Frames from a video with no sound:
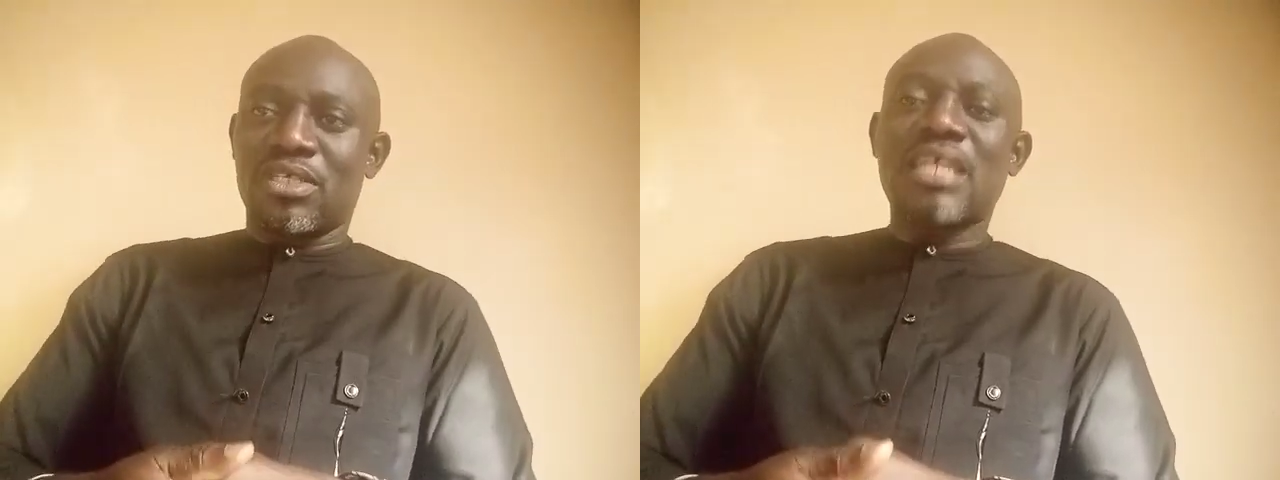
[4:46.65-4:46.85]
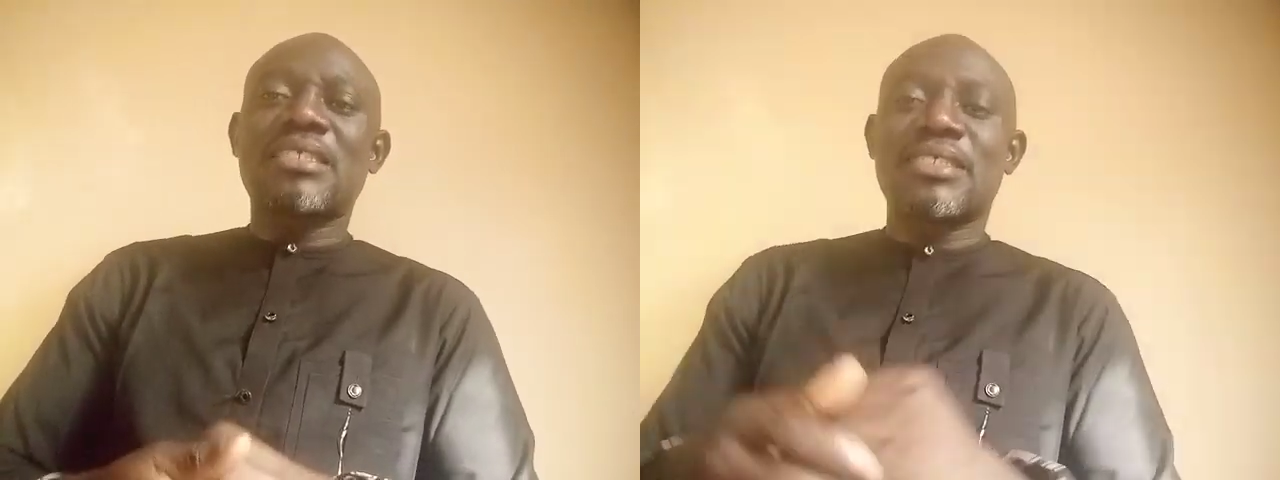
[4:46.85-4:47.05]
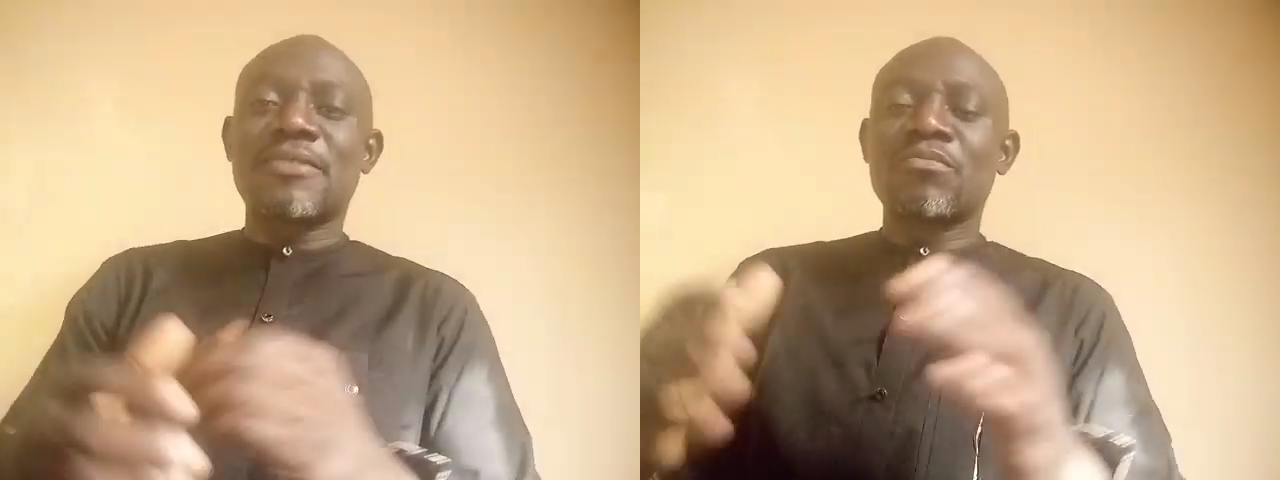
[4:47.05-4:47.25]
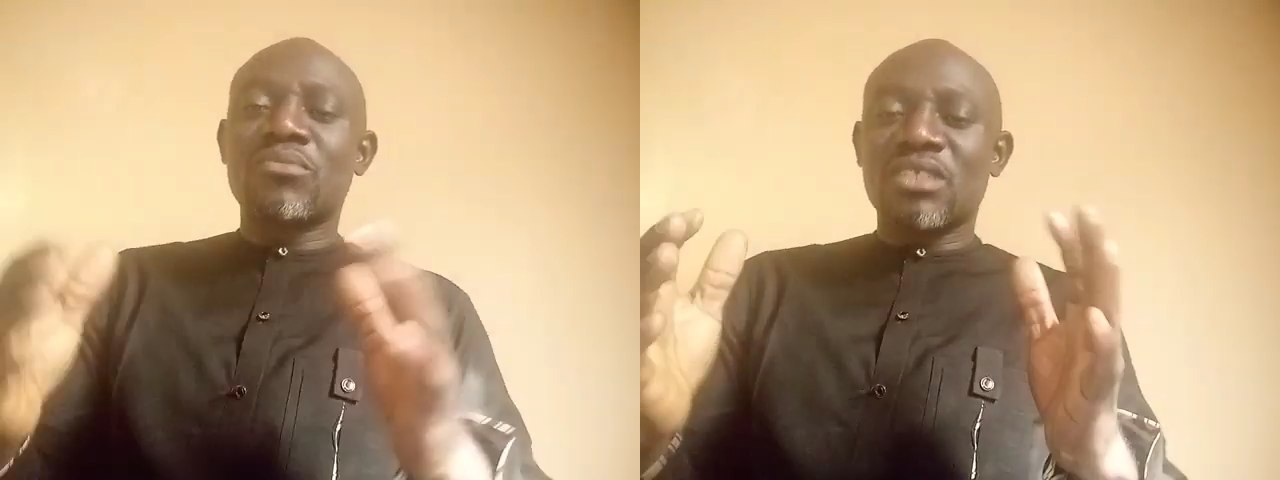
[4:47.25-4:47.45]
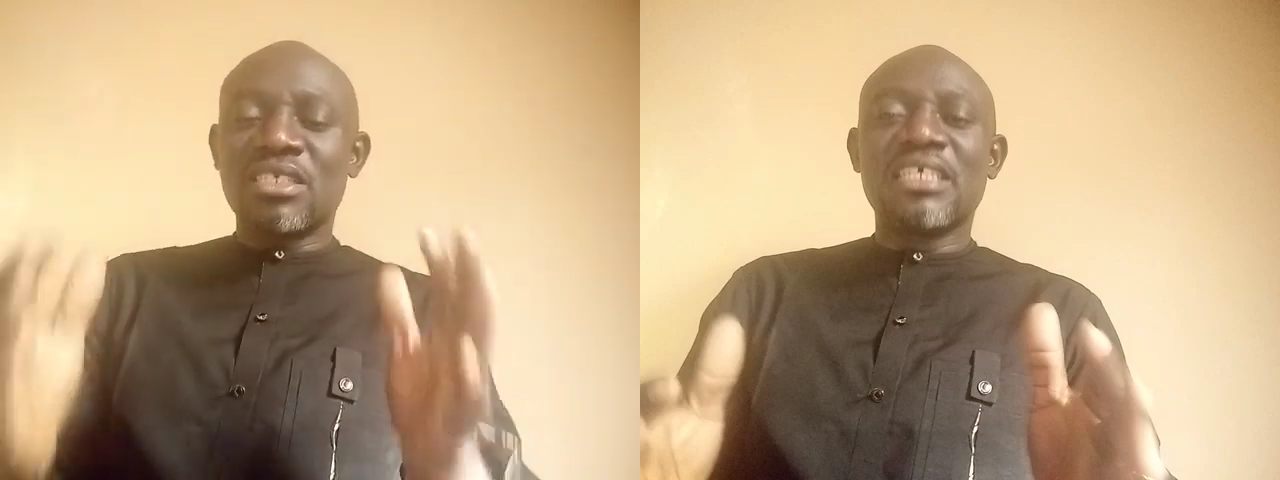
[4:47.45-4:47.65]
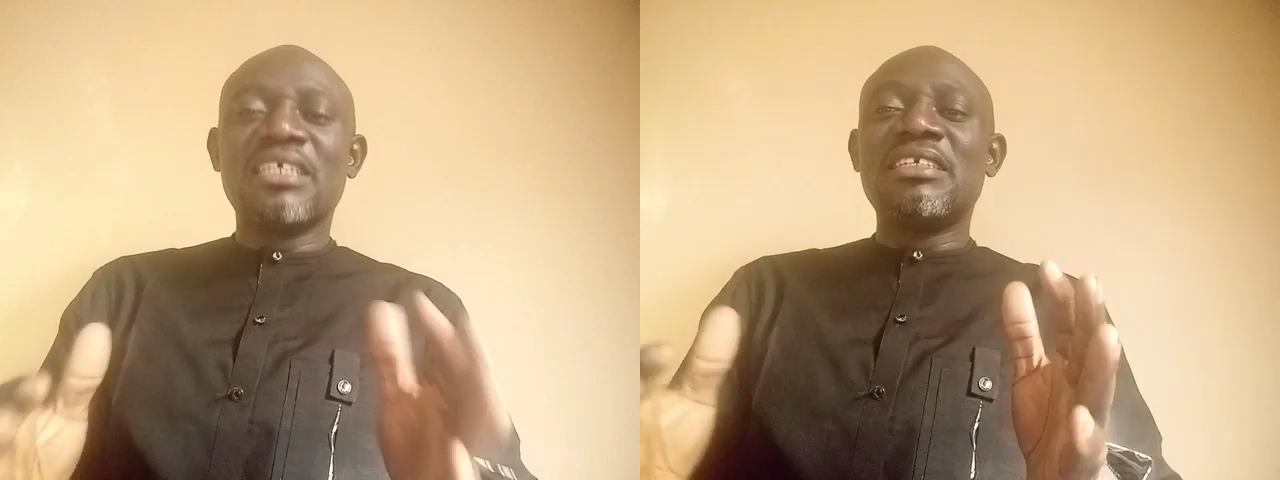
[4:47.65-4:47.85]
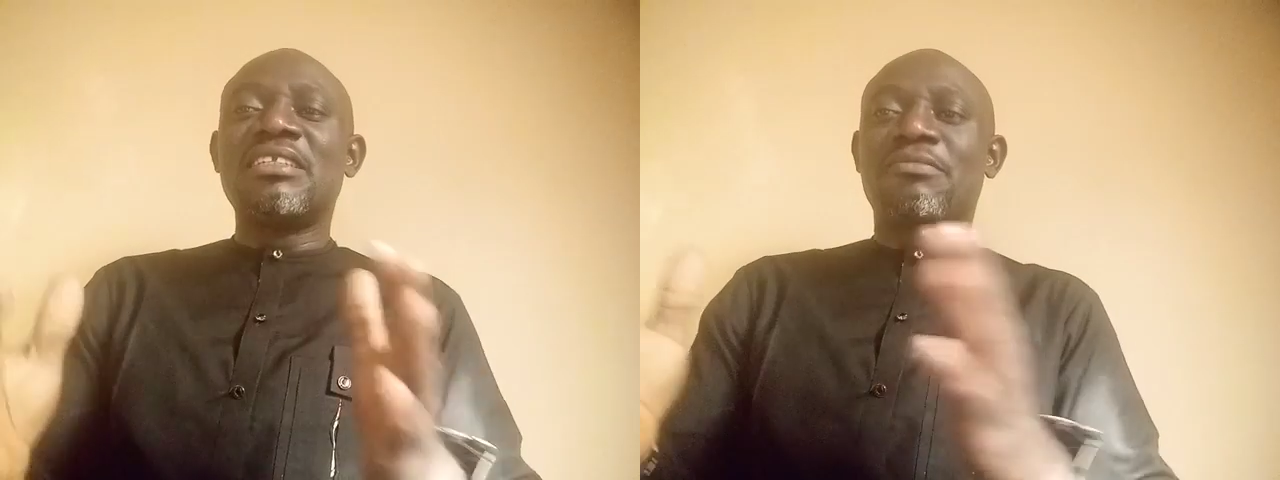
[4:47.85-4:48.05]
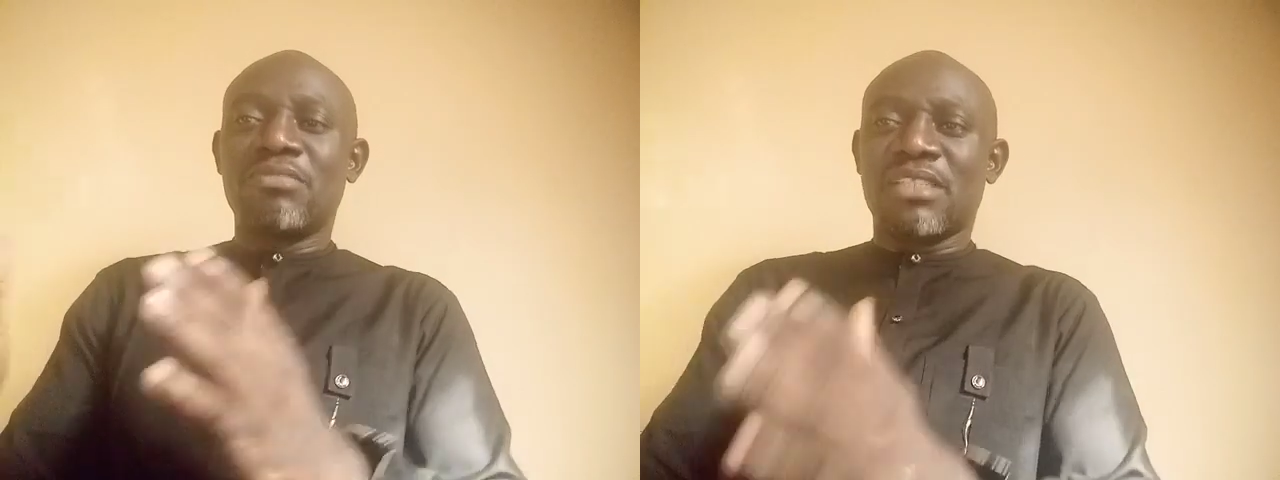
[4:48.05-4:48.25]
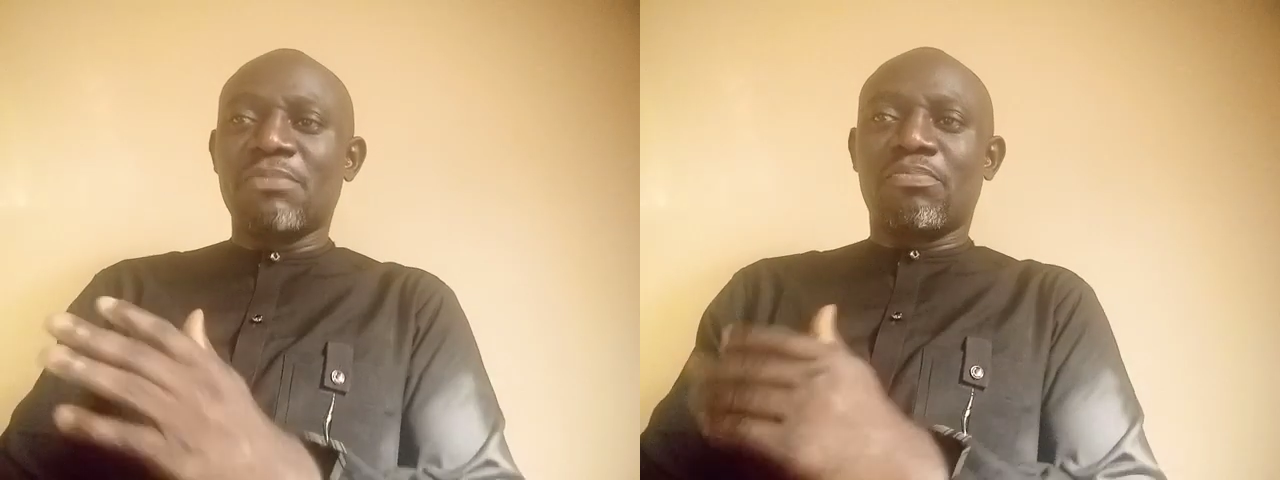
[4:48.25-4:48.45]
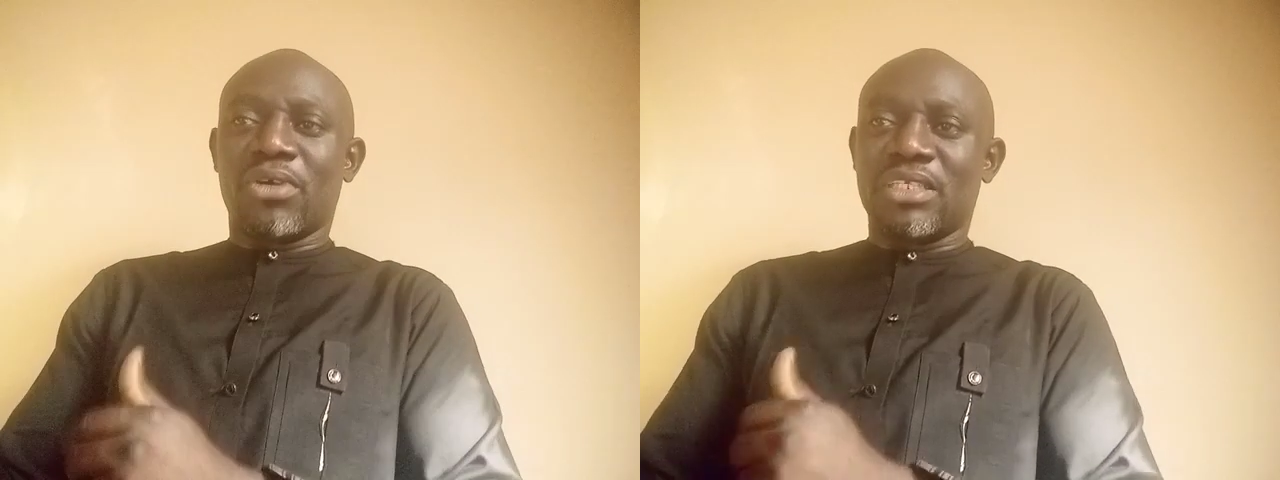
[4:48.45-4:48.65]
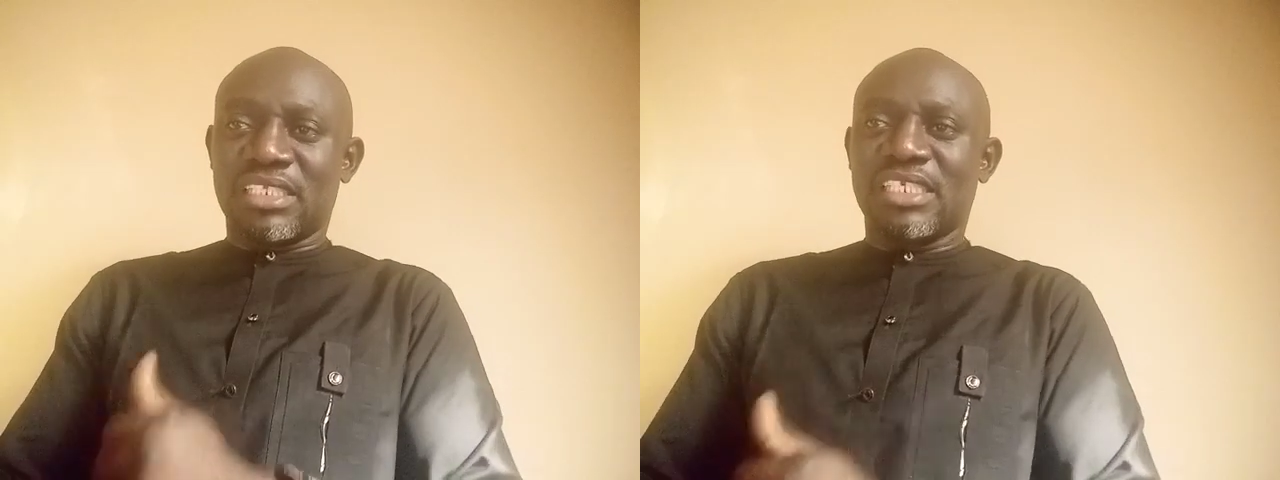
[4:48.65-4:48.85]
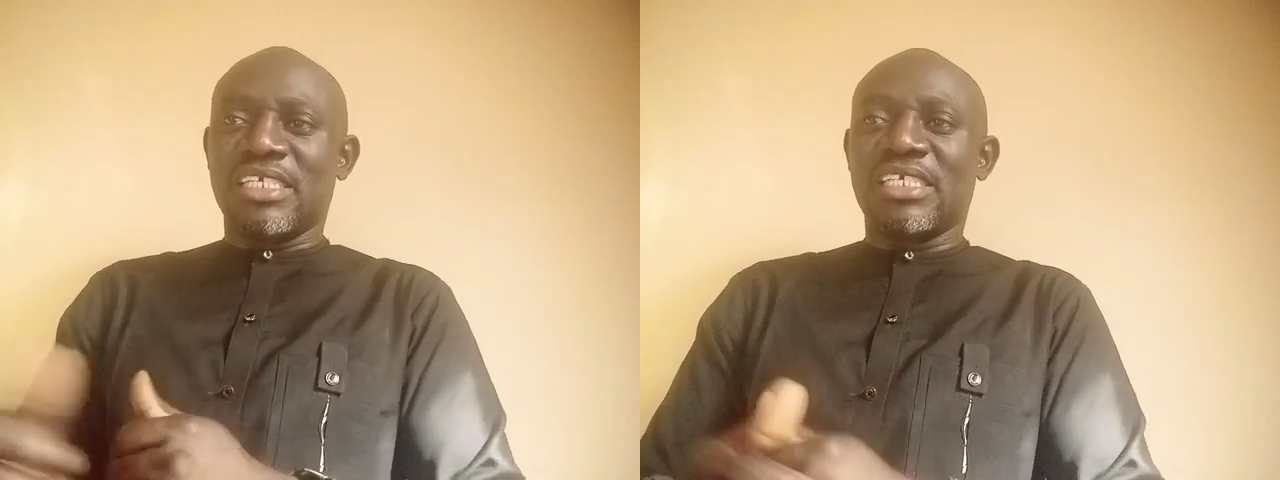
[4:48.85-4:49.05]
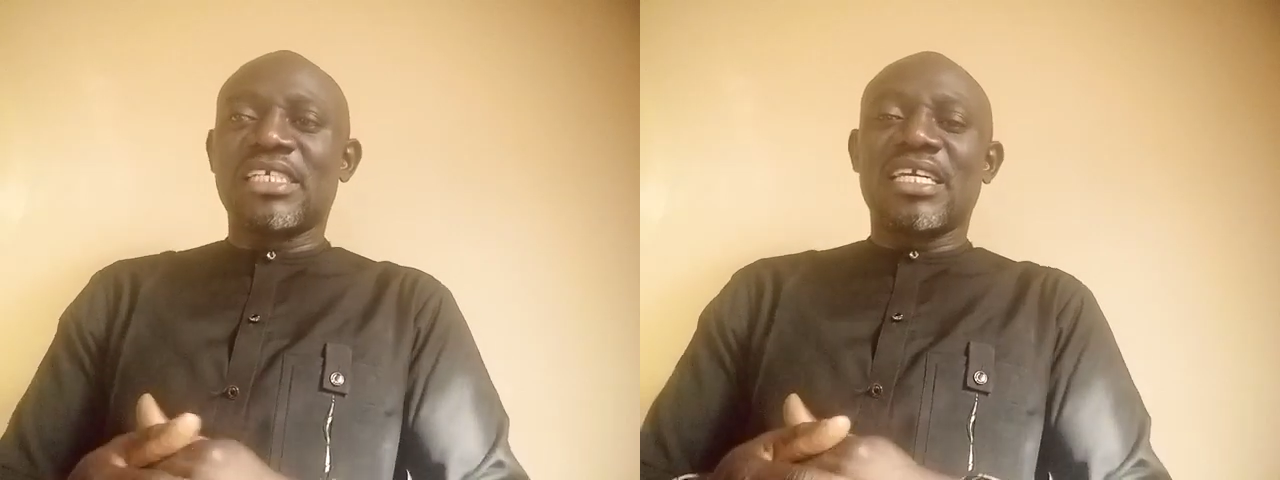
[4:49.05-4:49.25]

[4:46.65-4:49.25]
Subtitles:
That is 3.3.